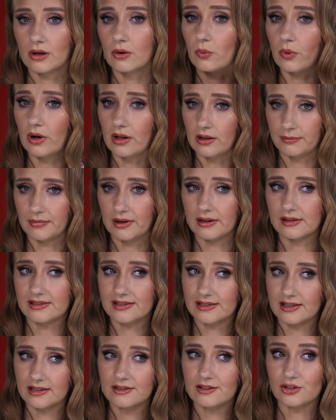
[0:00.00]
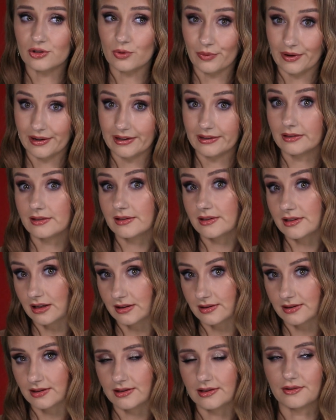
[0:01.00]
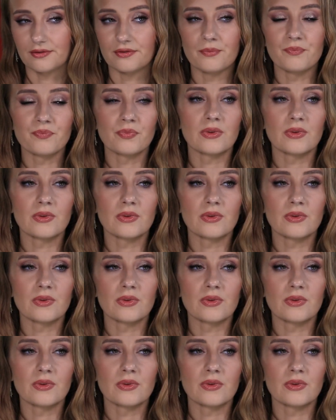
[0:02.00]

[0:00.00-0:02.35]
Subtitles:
while my skin is quite sensitive.